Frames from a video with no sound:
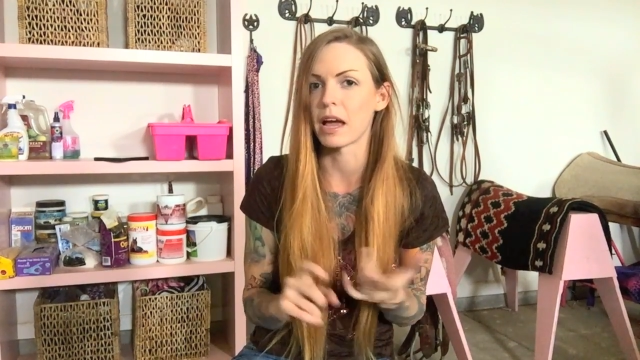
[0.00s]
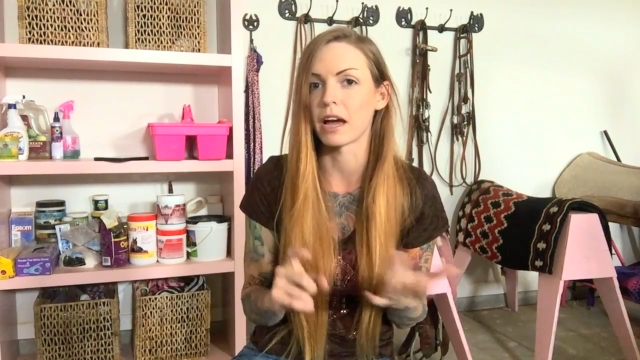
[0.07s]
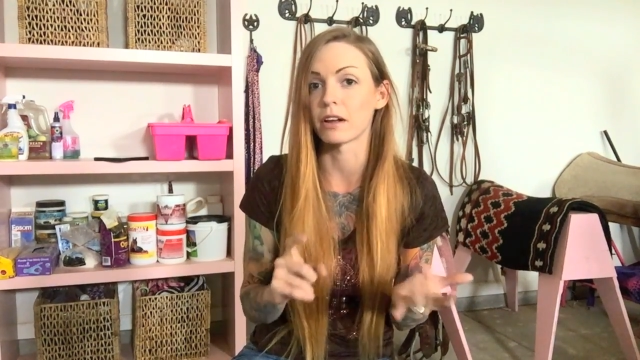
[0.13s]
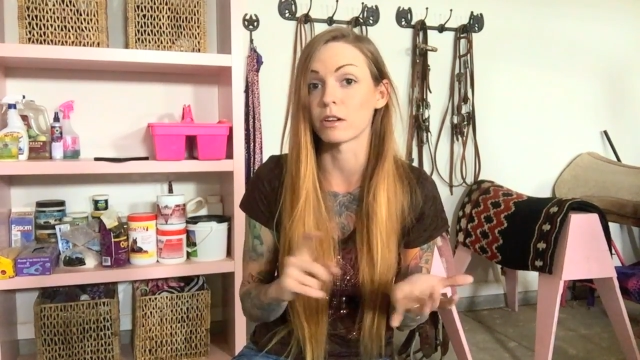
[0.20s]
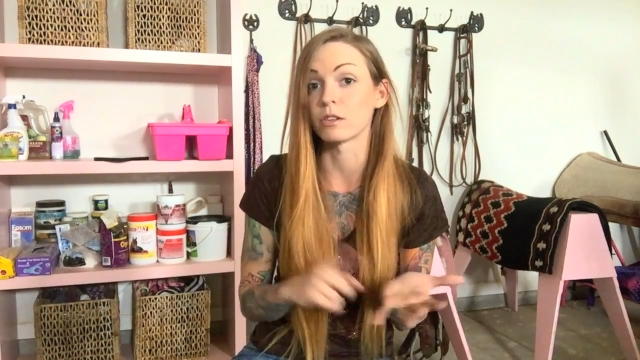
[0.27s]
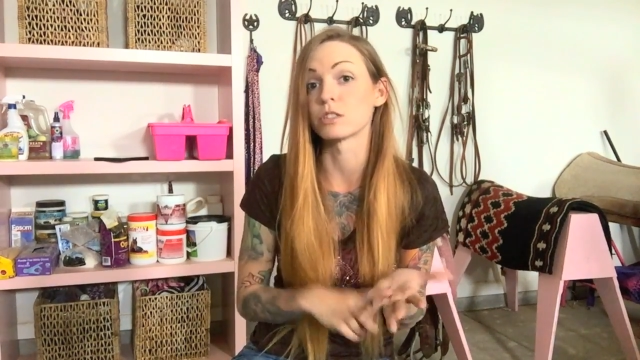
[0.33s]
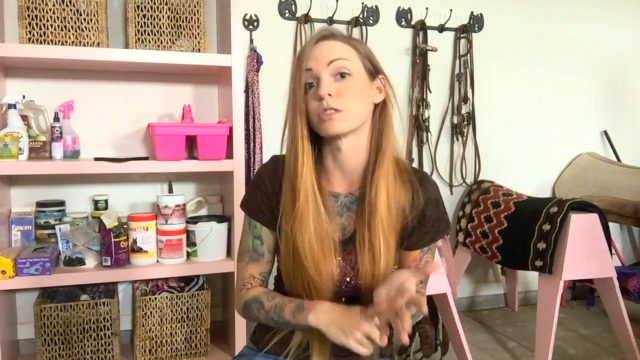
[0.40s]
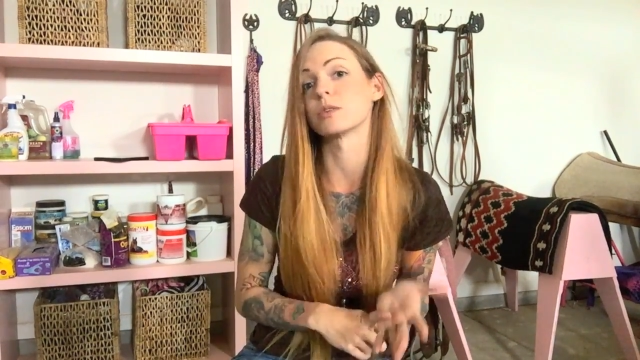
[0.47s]

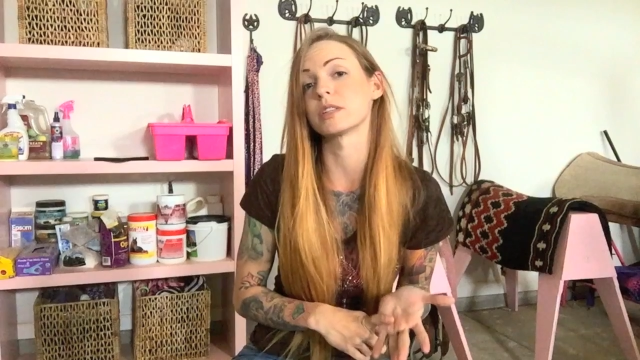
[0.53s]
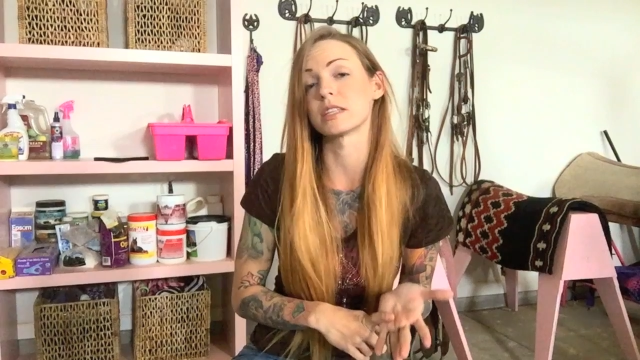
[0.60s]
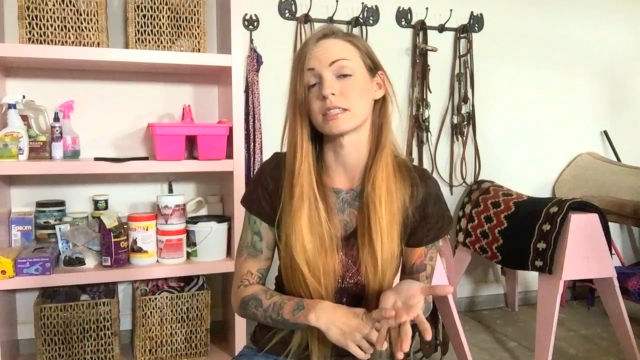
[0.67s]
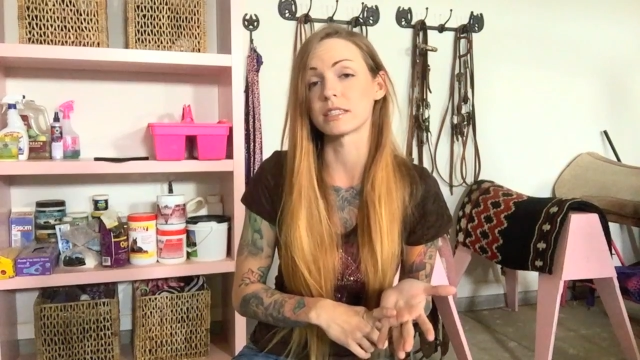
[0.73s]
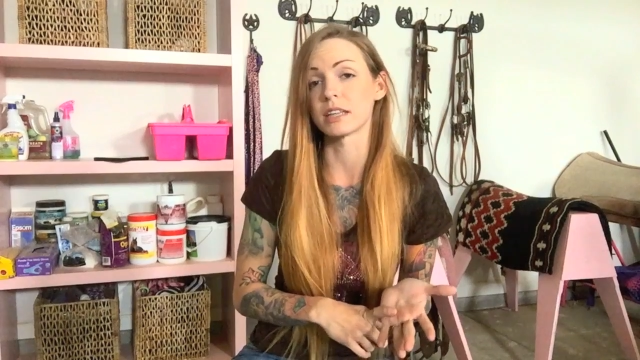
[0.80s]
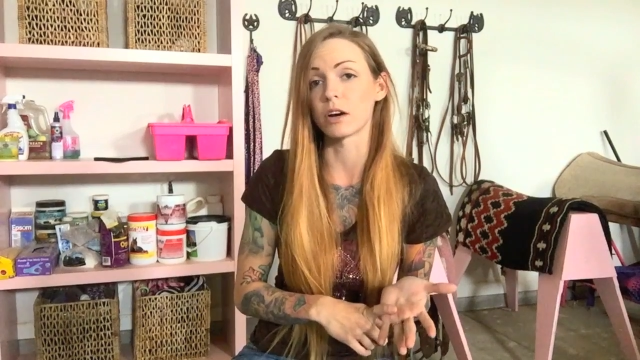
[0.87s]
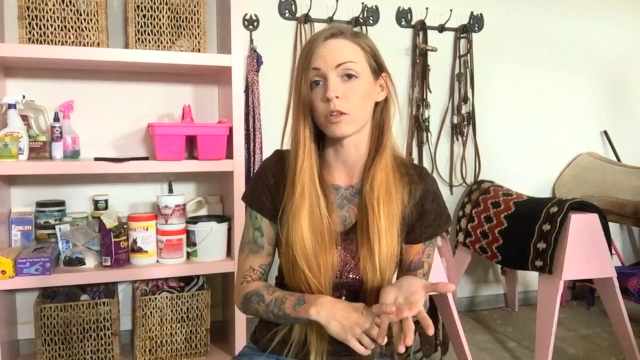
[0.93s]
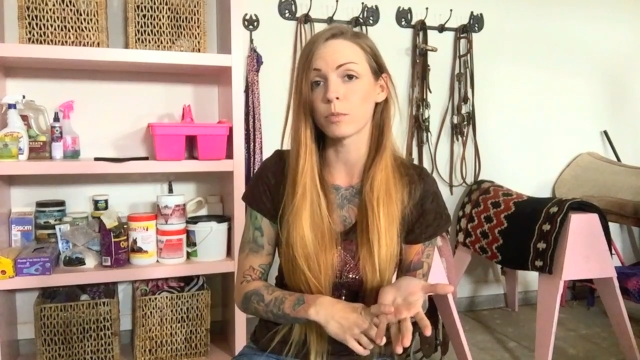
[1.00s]
and also at the
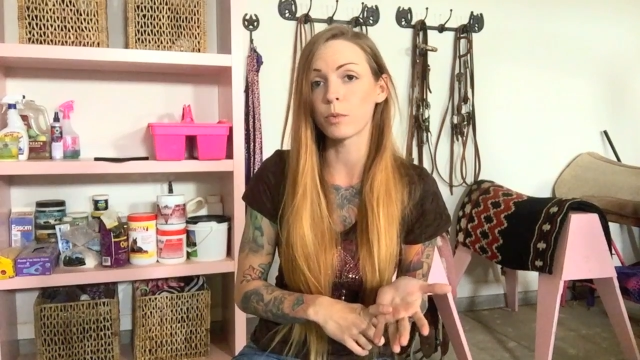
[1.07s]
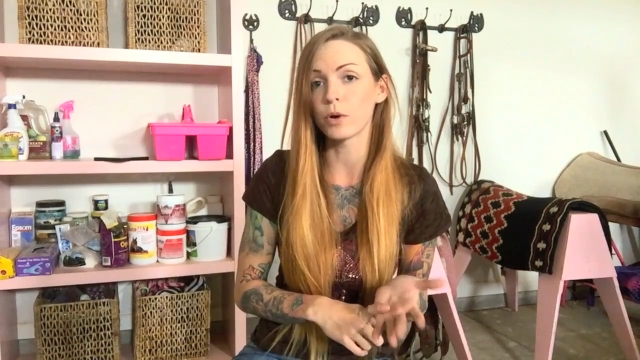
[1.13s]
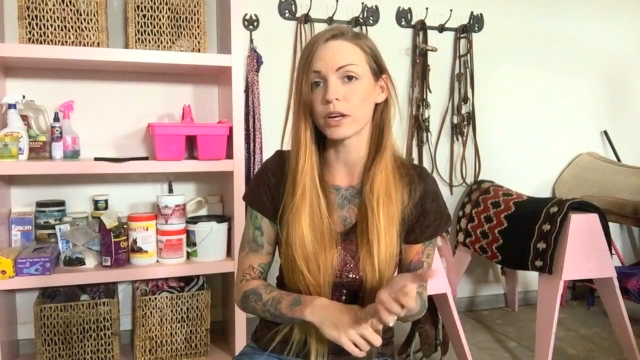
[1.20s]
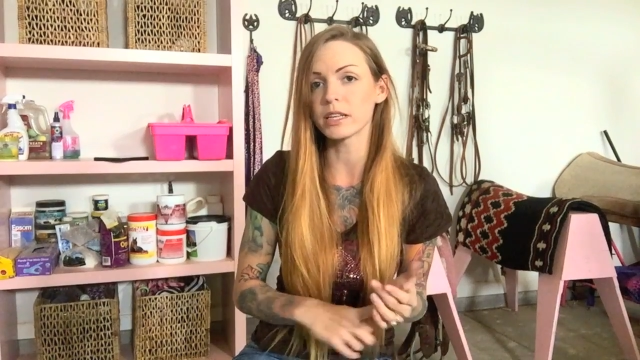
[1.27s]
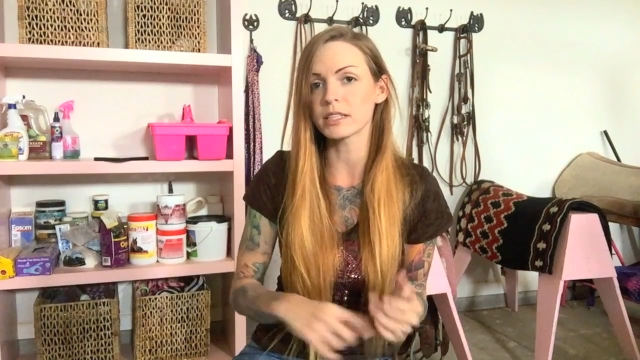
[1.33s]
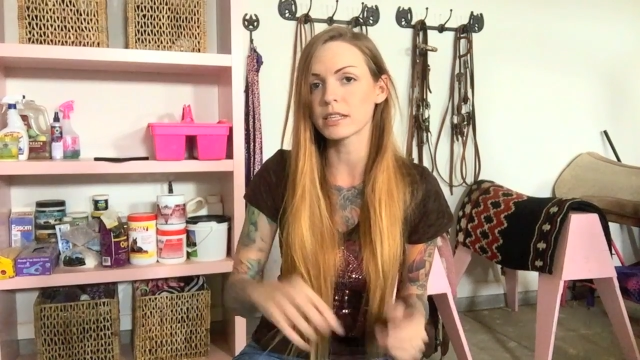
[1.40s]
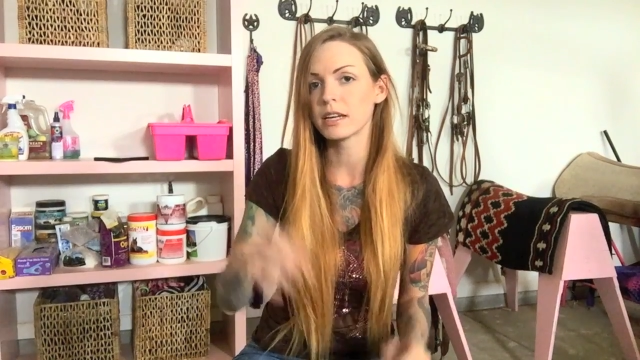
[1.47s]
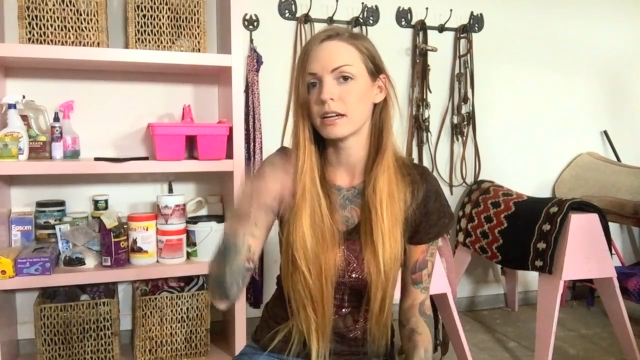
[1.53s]
South
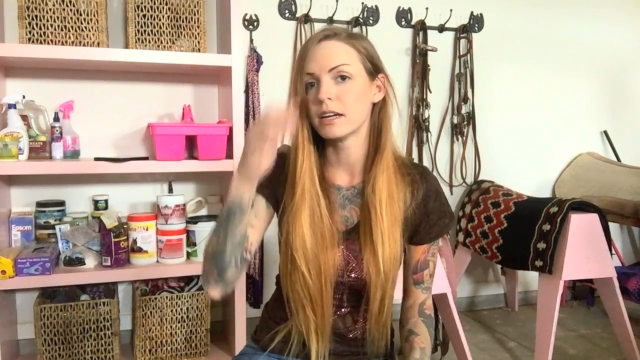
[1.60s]
Point.